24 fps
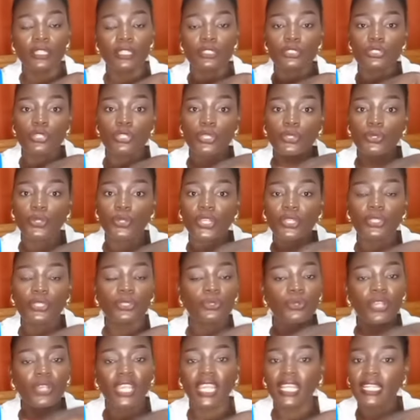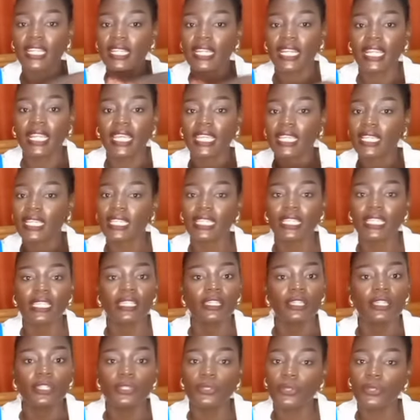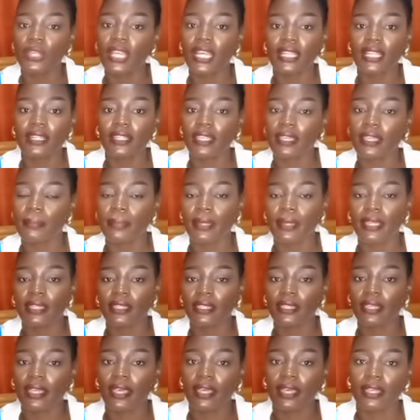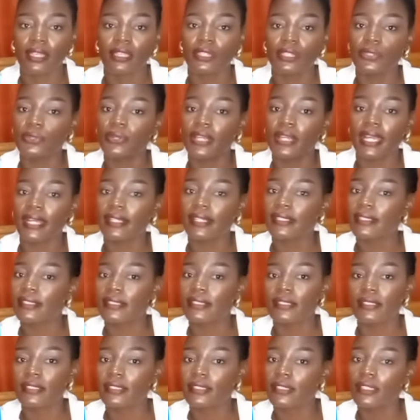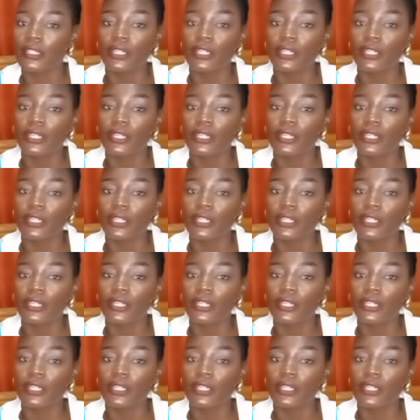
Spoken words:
So you can't like you can't help her here. You can't.